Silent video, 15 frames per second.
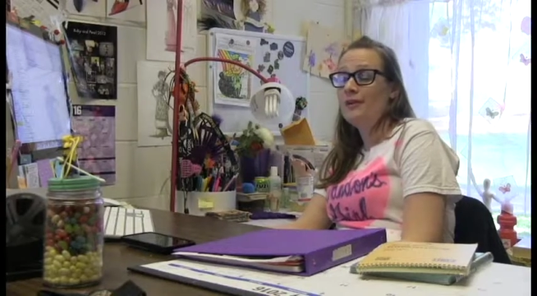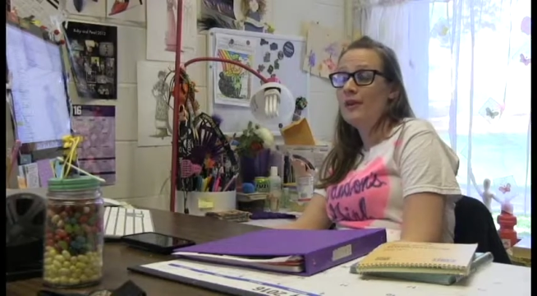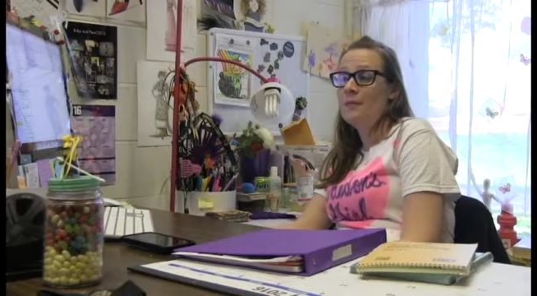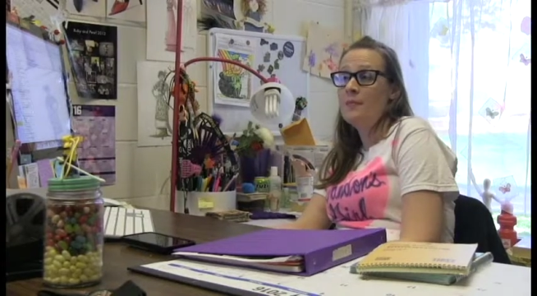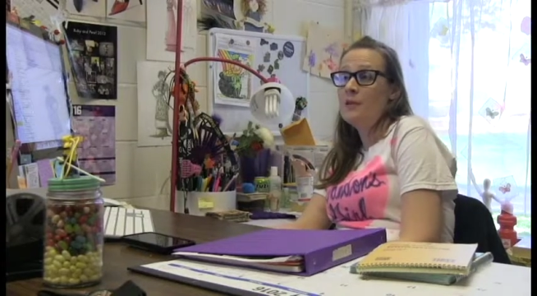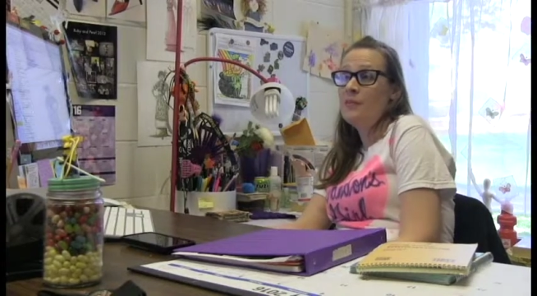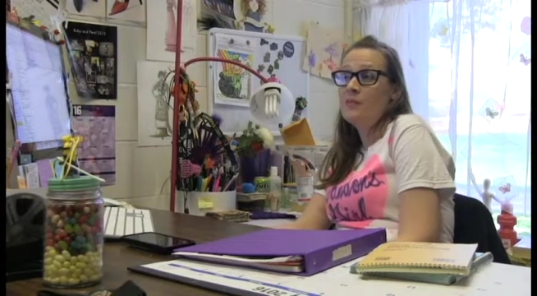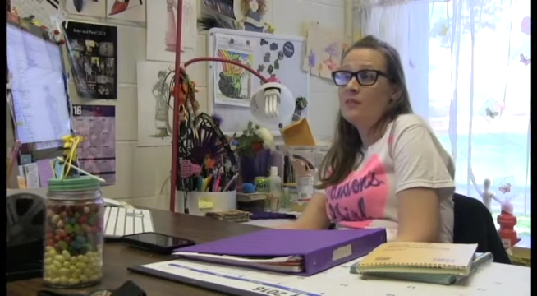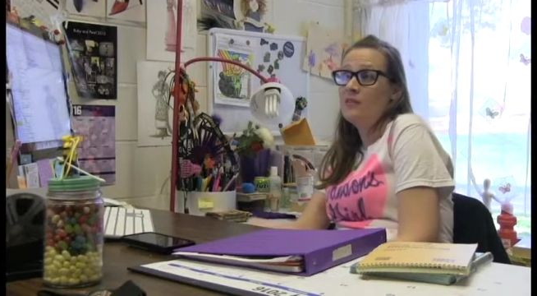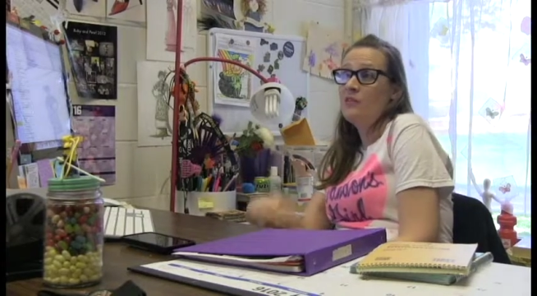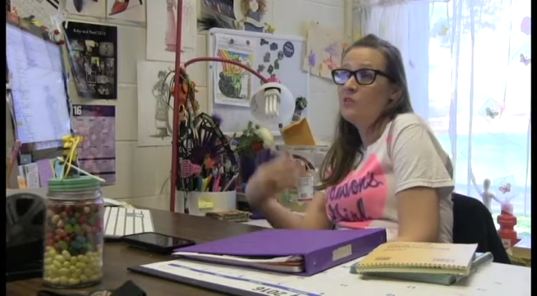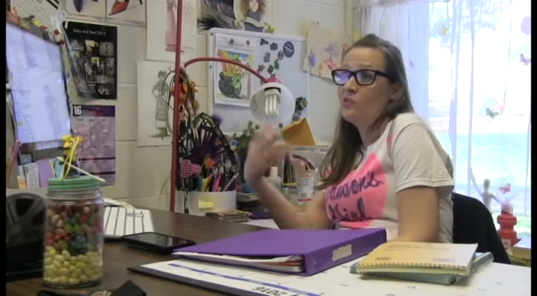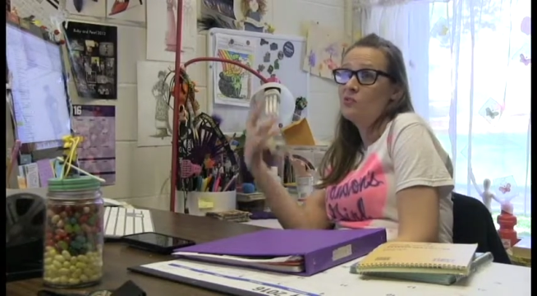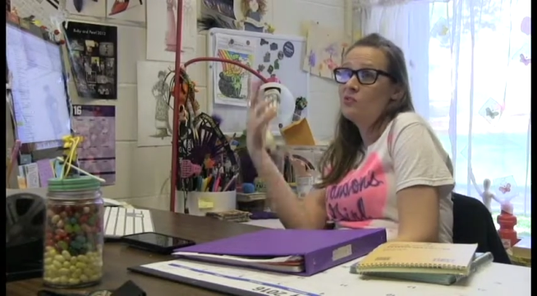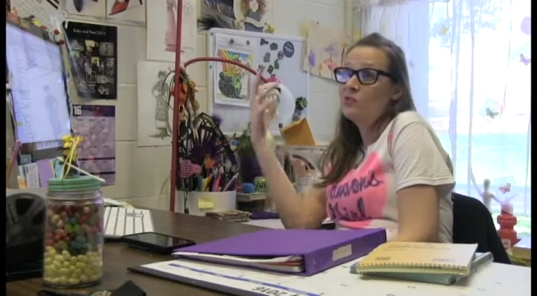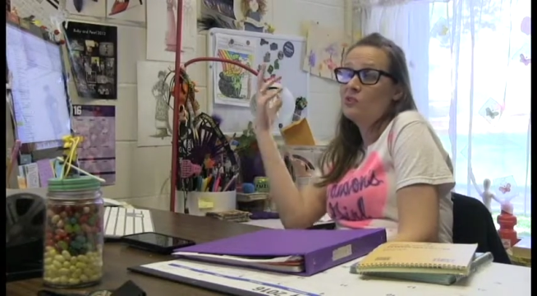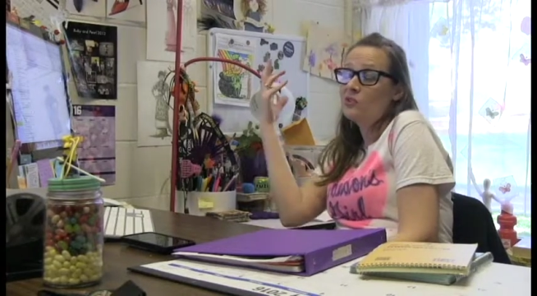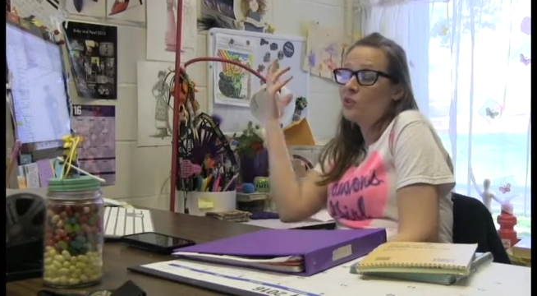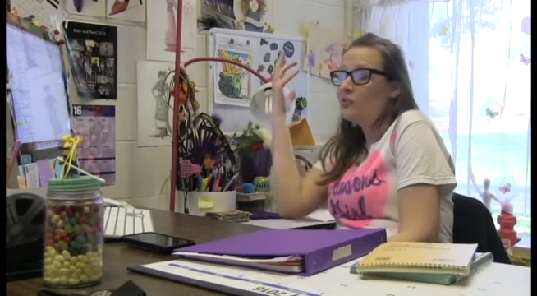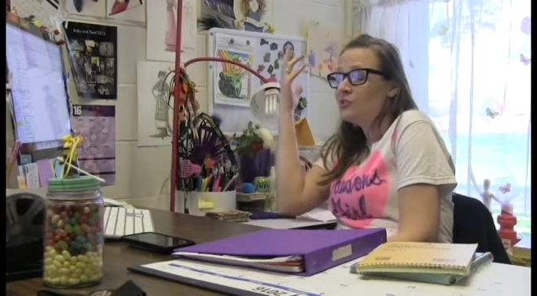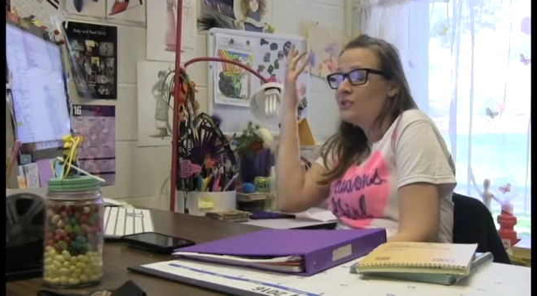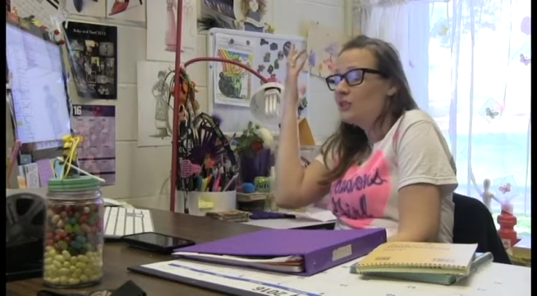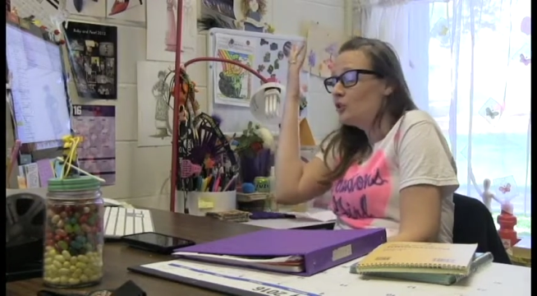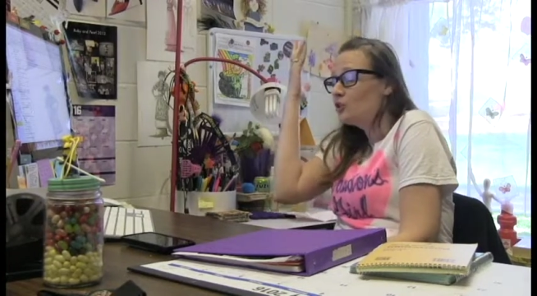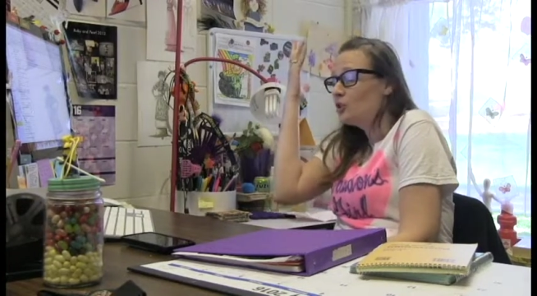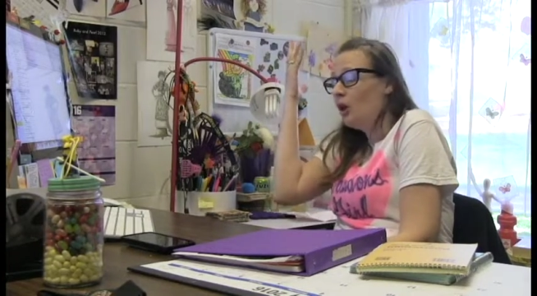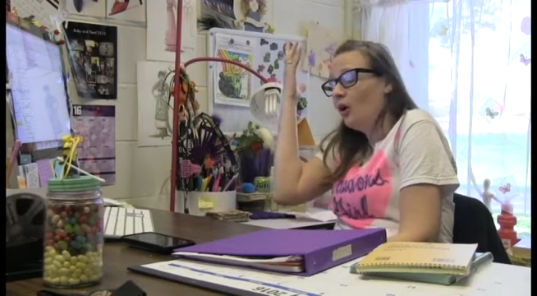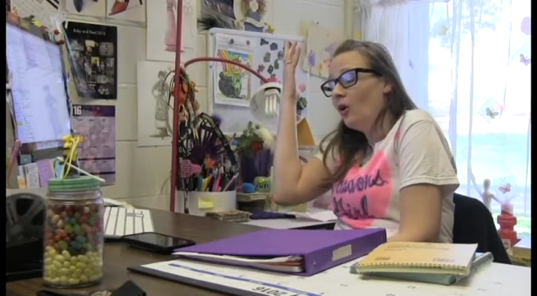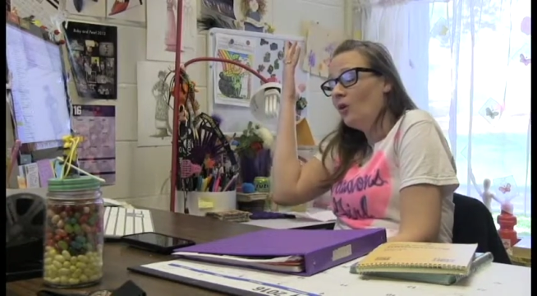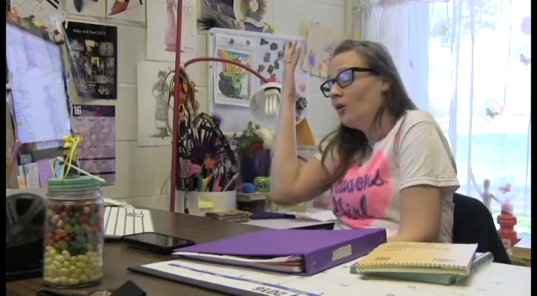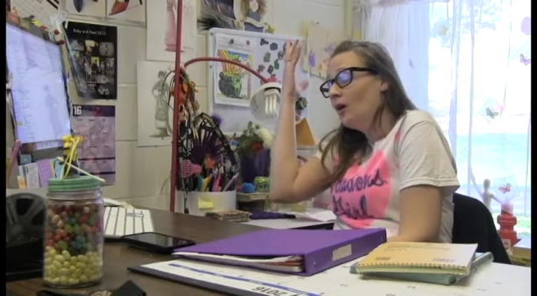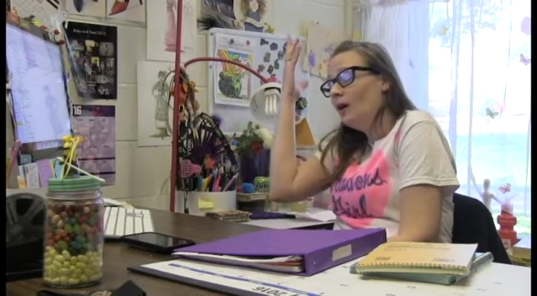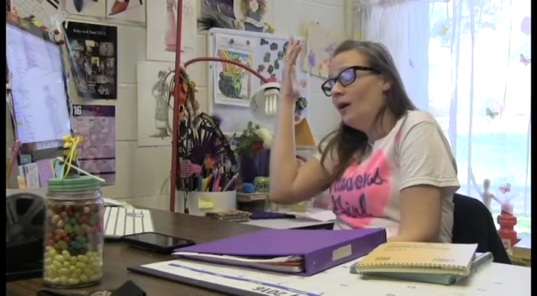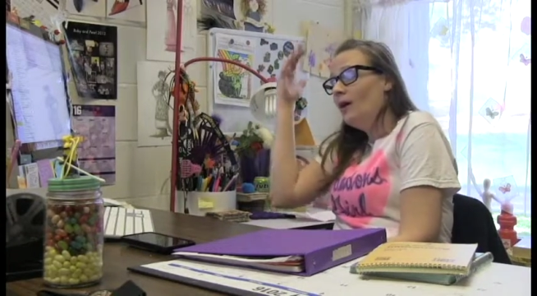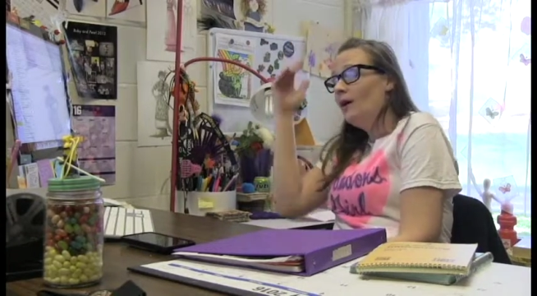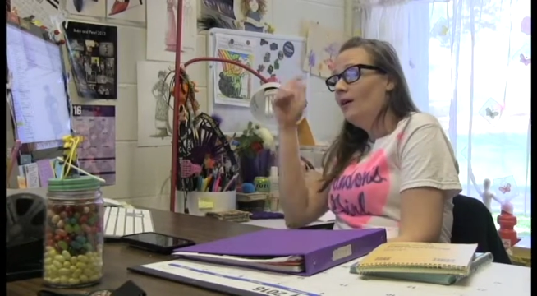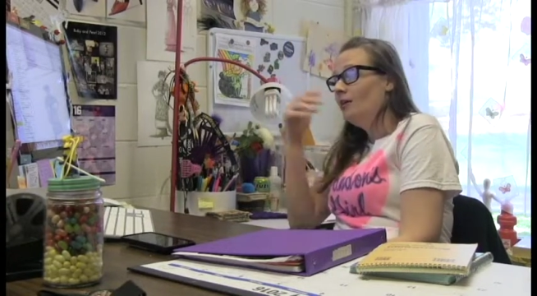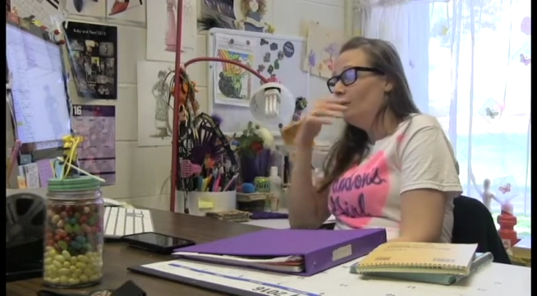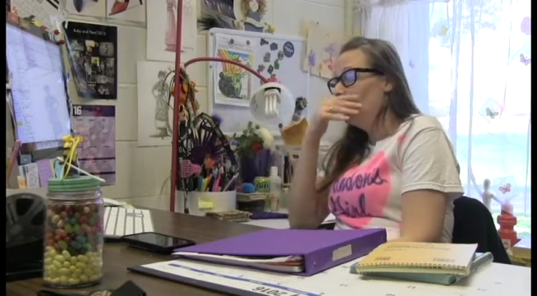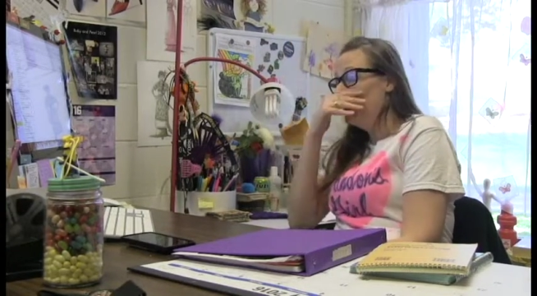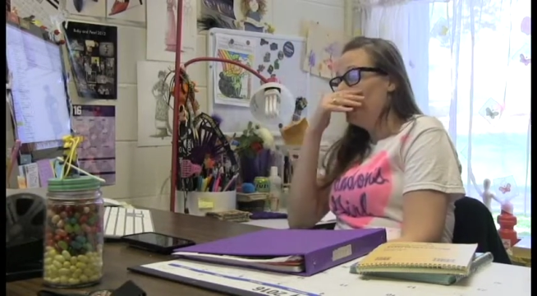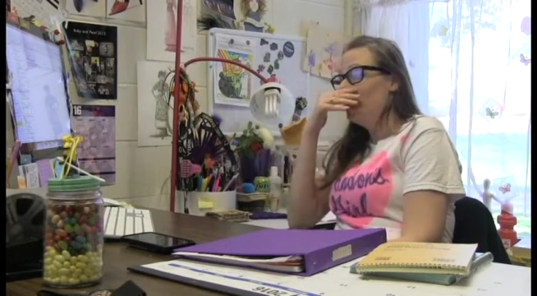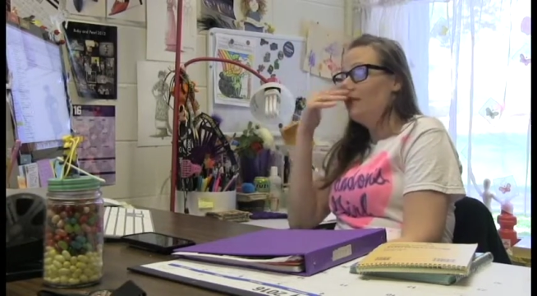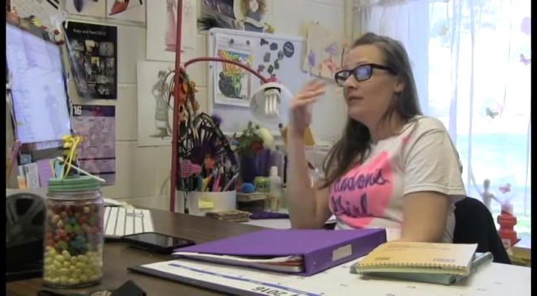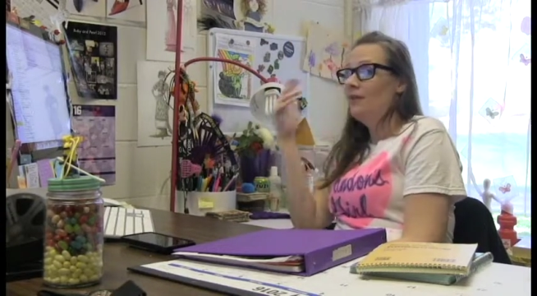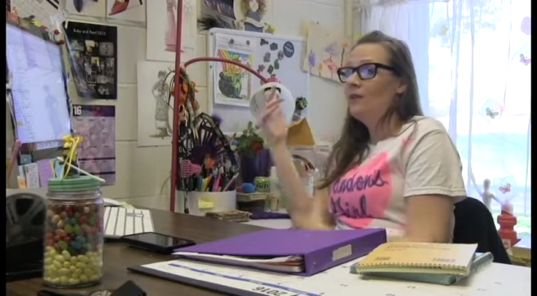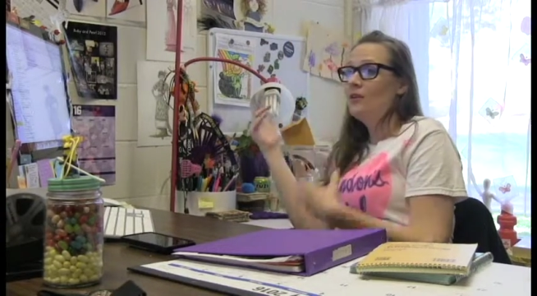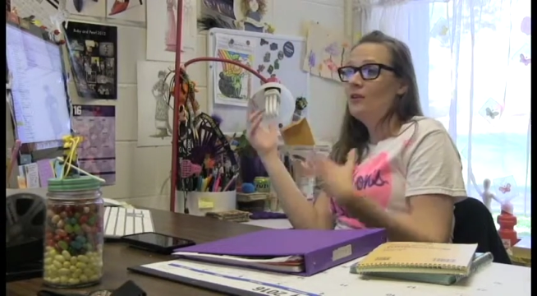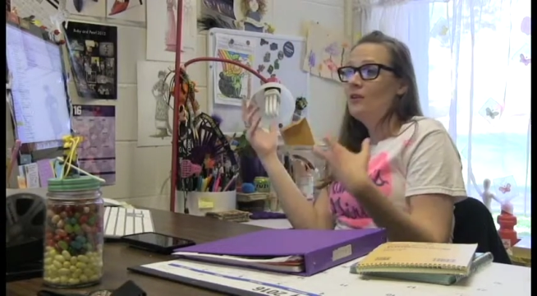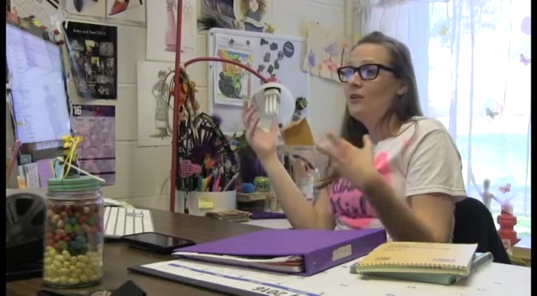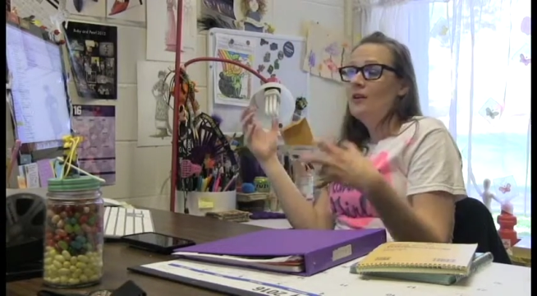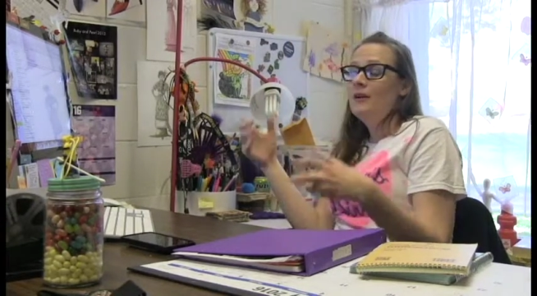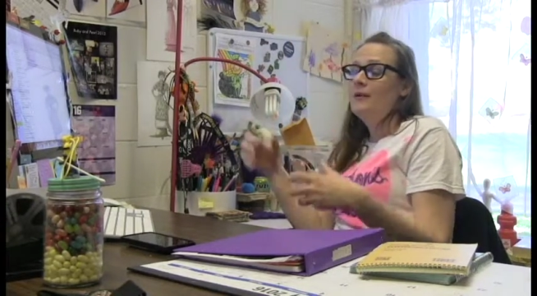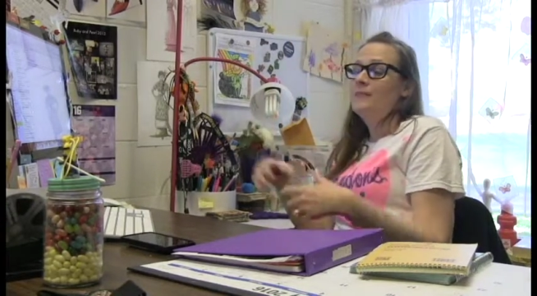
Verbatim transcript: and maybe that they'll go see a show you know, maybe they'll